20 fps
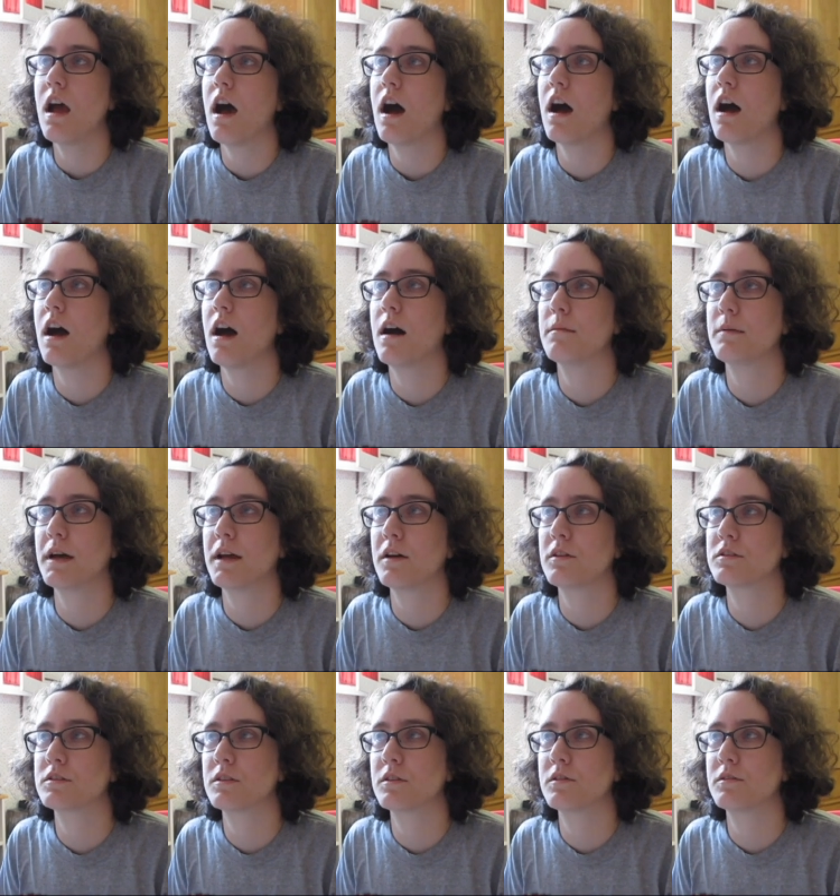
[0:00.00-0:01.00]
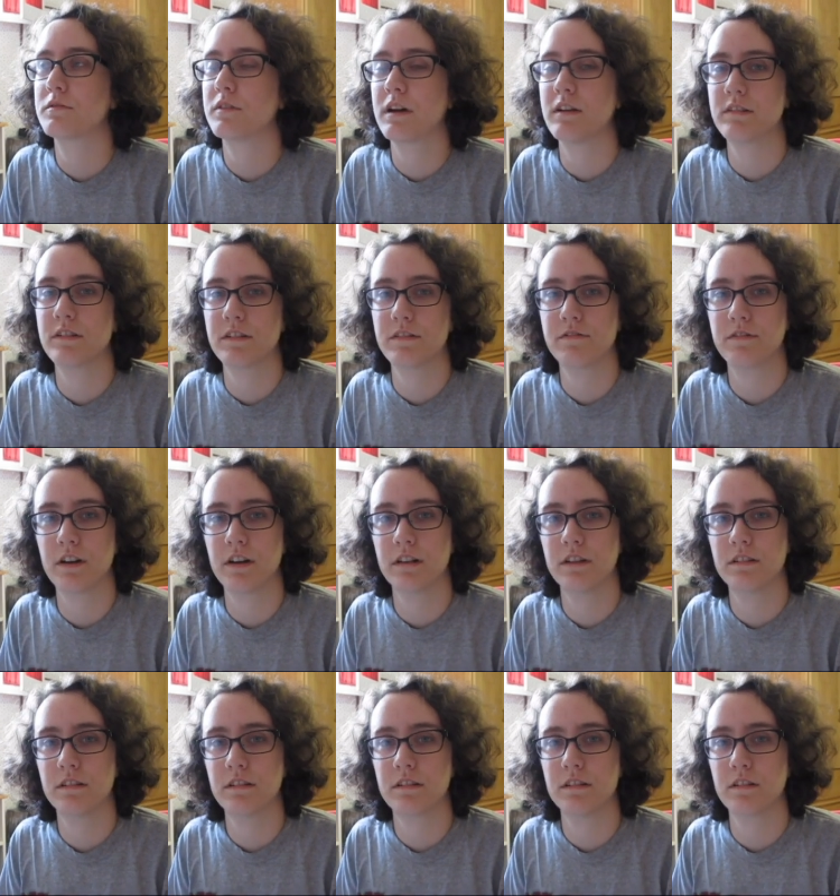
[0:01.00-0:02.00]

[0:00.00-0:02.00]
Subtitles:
I also found it fun,